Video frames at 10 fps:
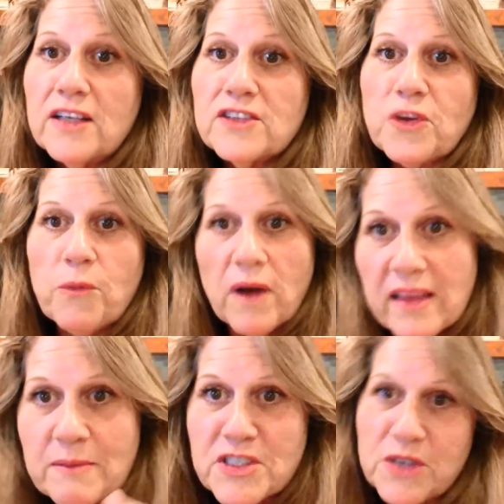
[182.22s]
so while
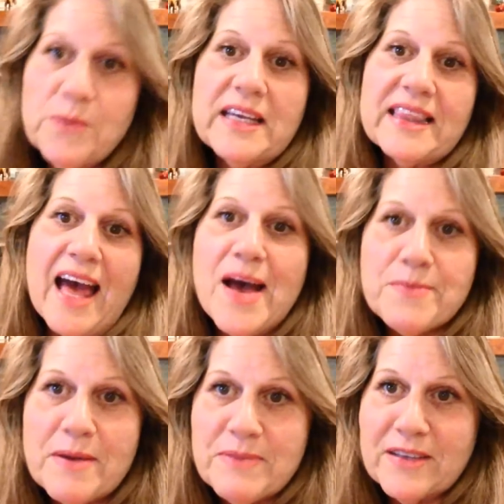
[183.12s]
I'm doing
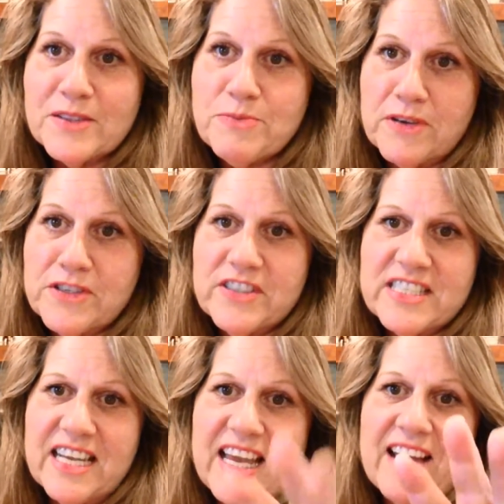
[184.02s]
that, prepping those brochures
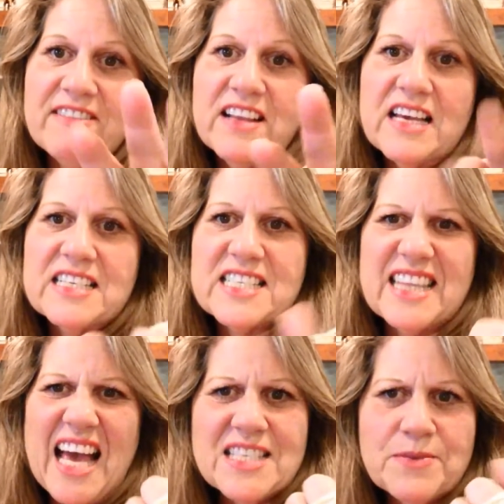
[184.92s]
today, I realized
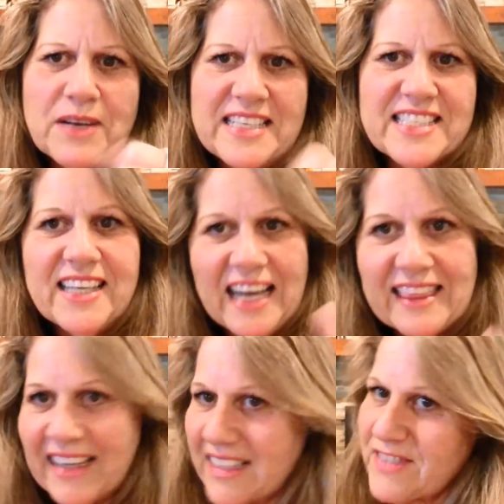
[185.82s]
that's what I did. I
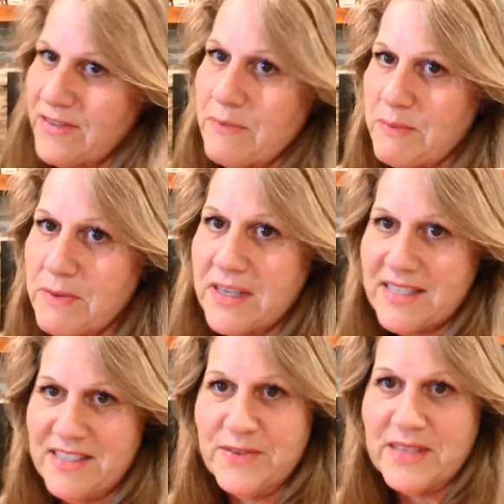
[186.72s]
think it's from the
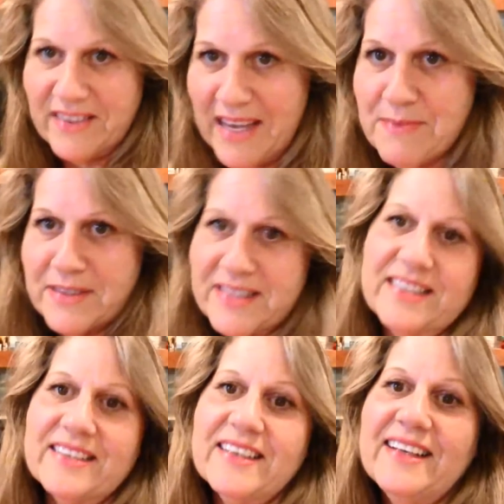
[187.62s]
books, doing the labels
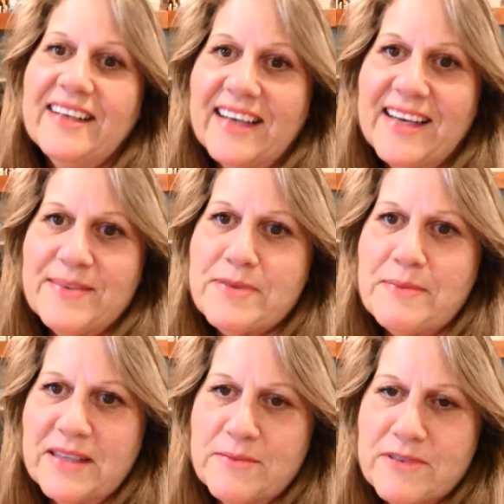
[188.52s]
and, and
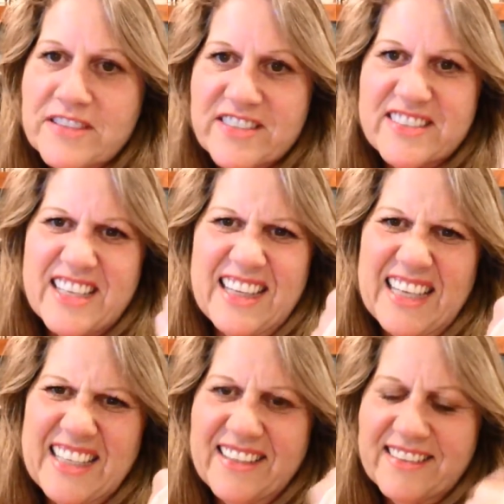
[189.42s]
prepping the brochures. I,
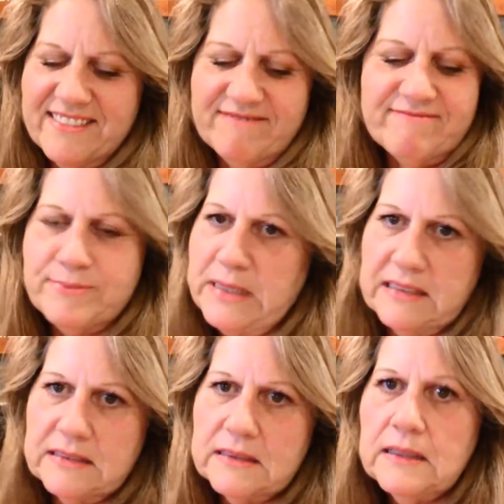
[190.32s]
I
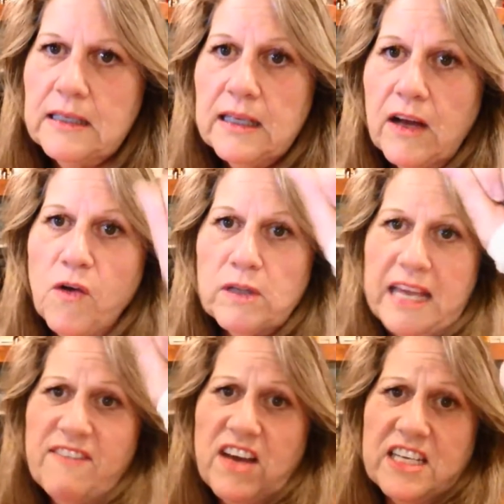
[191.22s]
but old
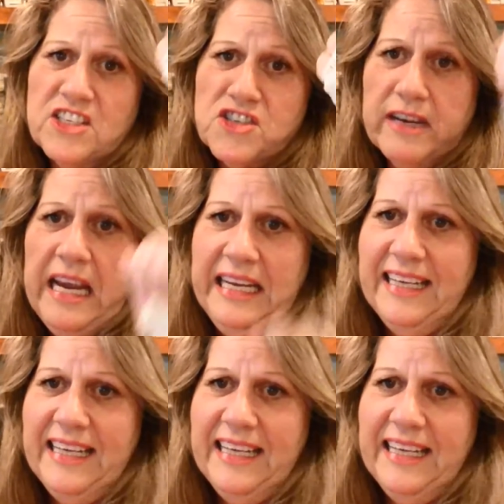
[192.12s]
Avon injury.